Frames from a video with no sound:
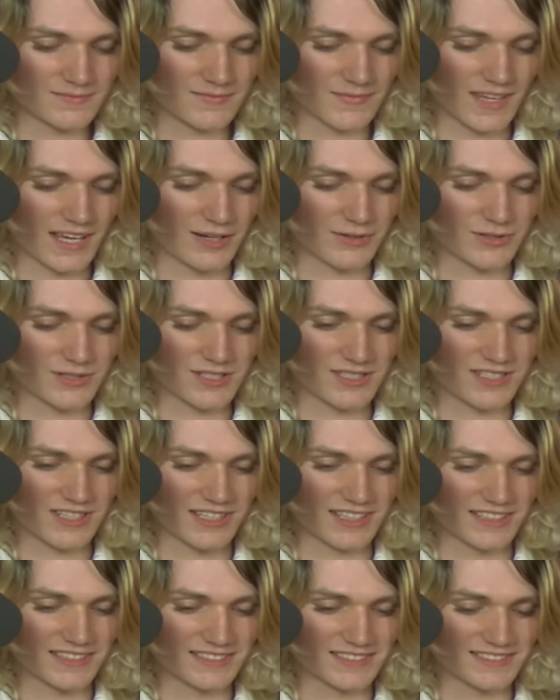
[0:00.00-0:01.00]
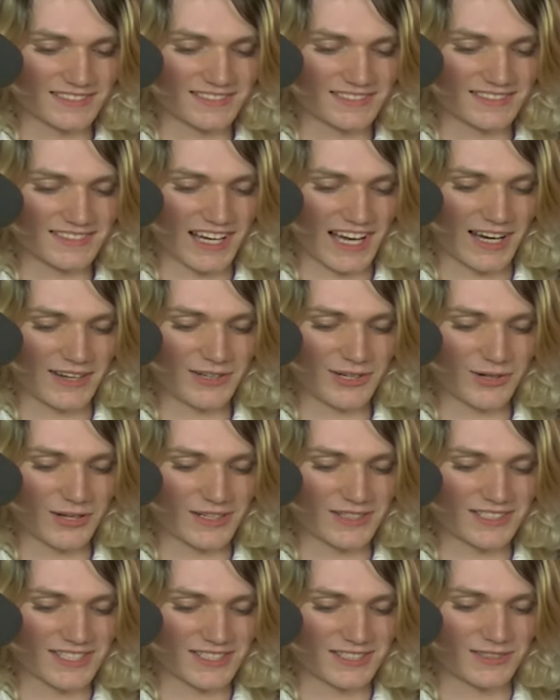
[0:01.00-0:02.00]
was just like, I don't know,
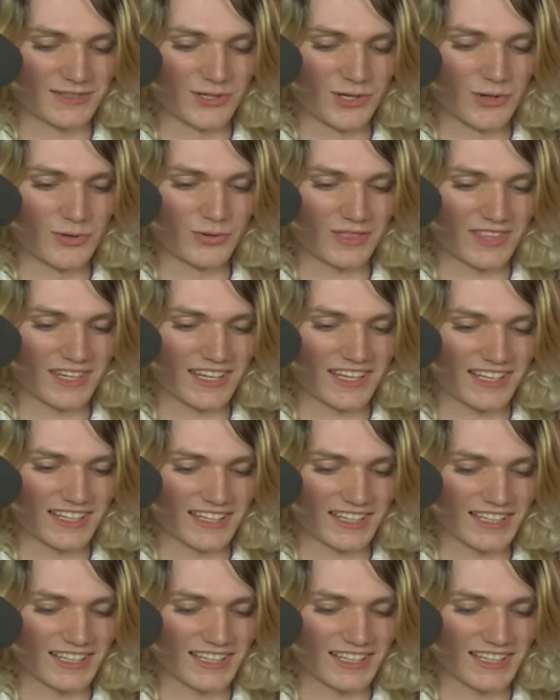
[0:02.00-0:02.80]
it's a new thing,